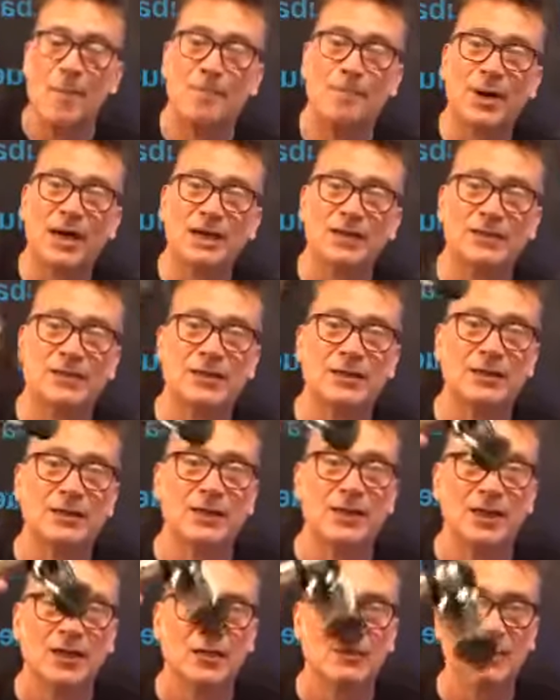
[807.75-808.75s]
But
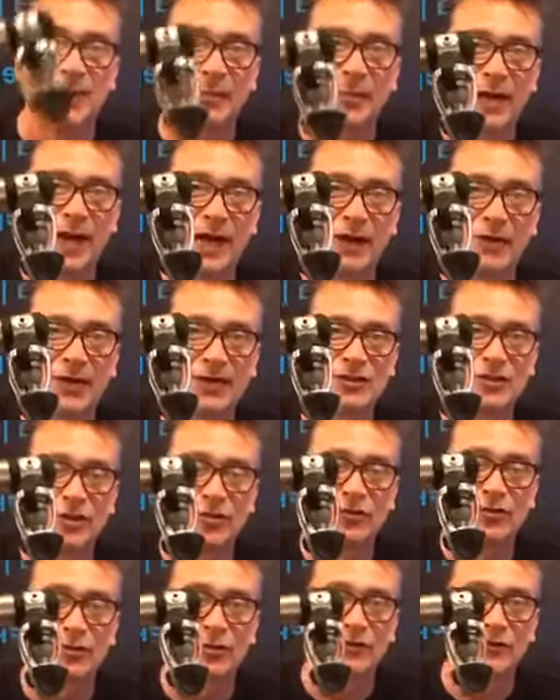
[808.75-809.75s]
remember how I
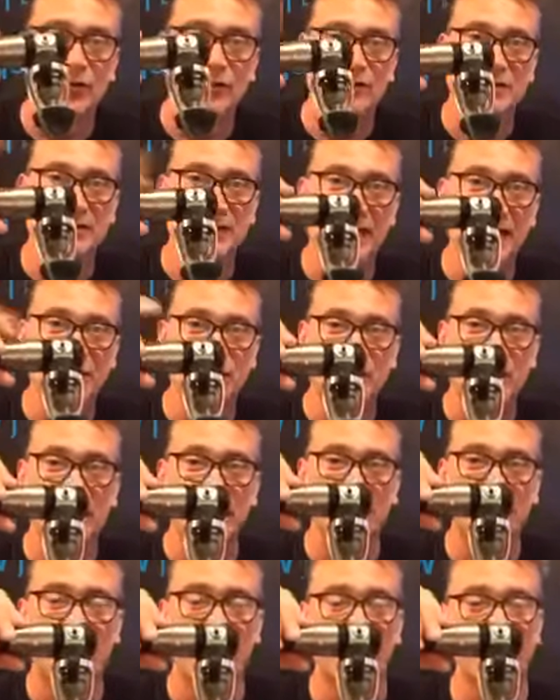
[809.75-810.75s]
showed you the first stage
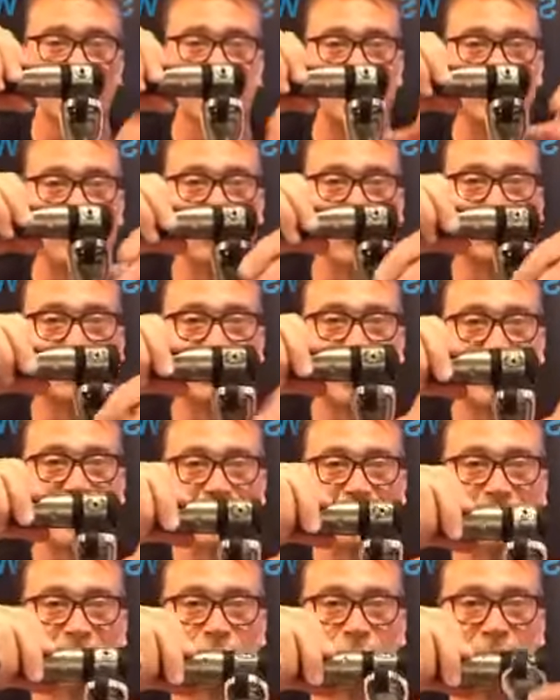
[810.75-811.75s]
here has the
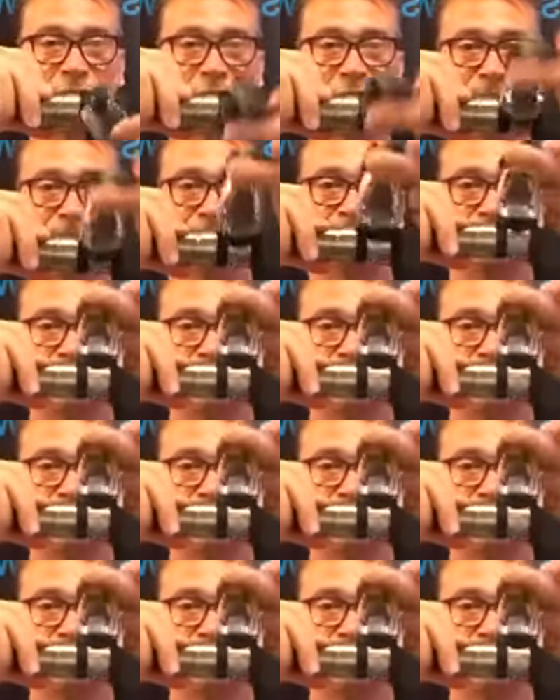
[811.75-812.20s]
rotating swivel,